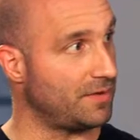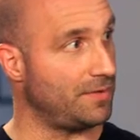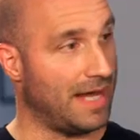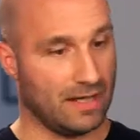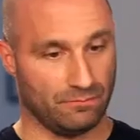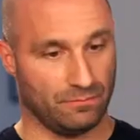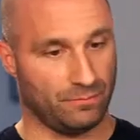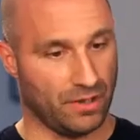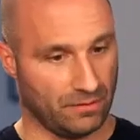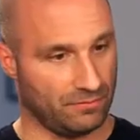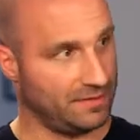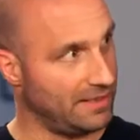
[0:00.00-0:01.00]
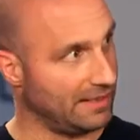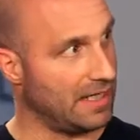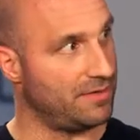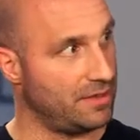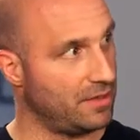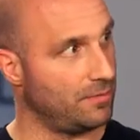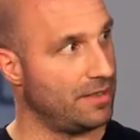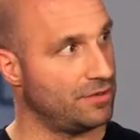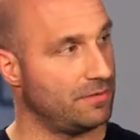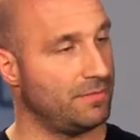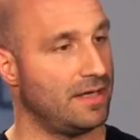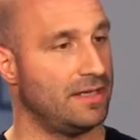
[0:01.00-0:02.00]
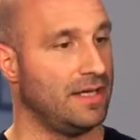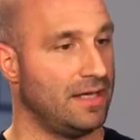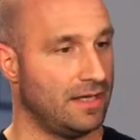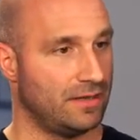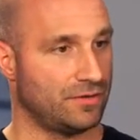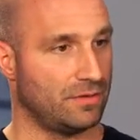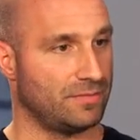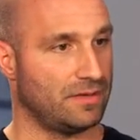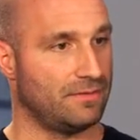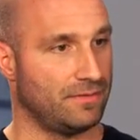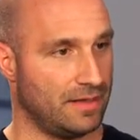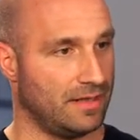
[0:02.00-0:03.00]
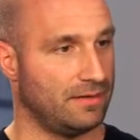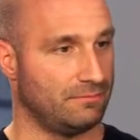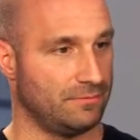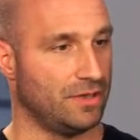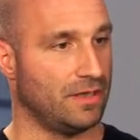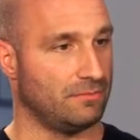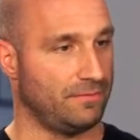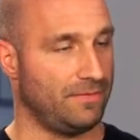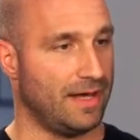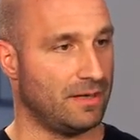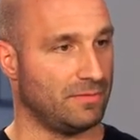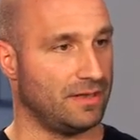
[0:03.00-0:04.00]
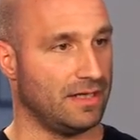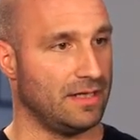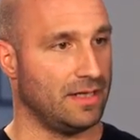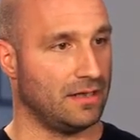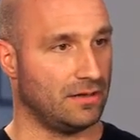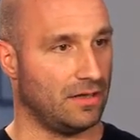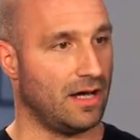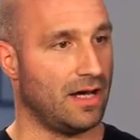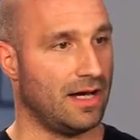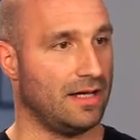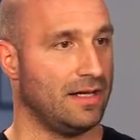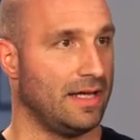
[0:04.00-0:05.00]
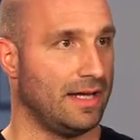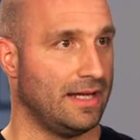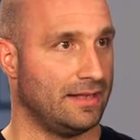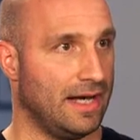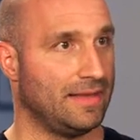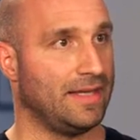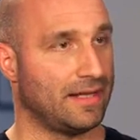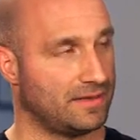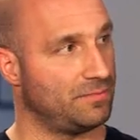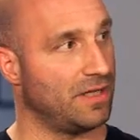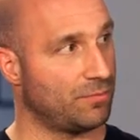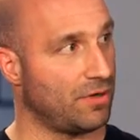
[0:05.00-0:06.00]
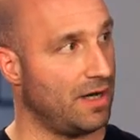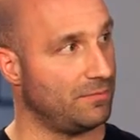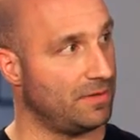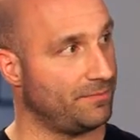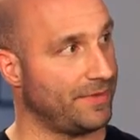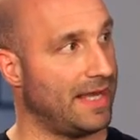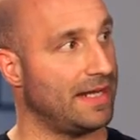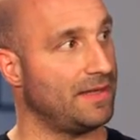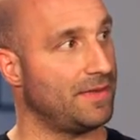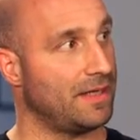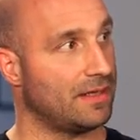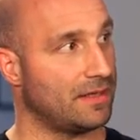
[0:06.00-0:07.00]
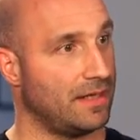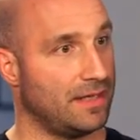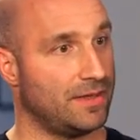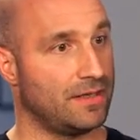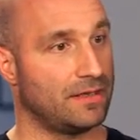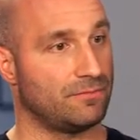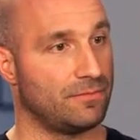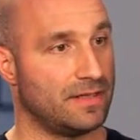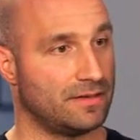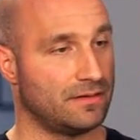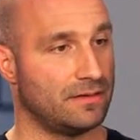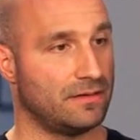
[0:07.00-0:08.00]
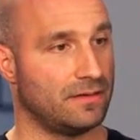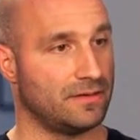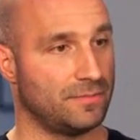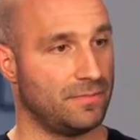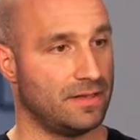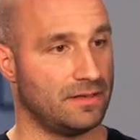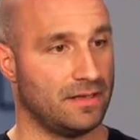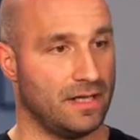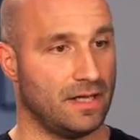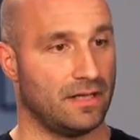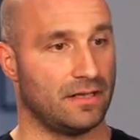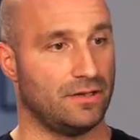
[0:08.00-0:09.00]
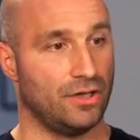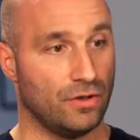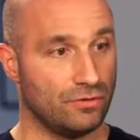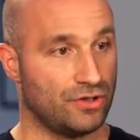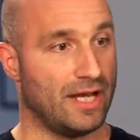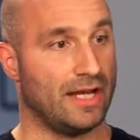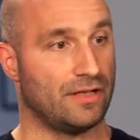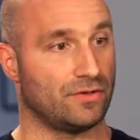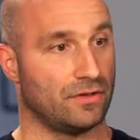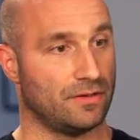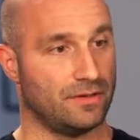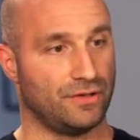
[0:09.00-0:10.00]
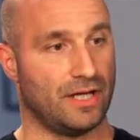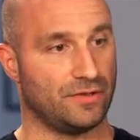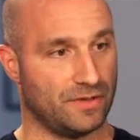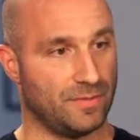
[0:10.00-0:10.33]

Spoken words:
so that part was taken out of the equation. But in terms of family law, I think it's a big problem. And I think the reason there's been no change, or the change has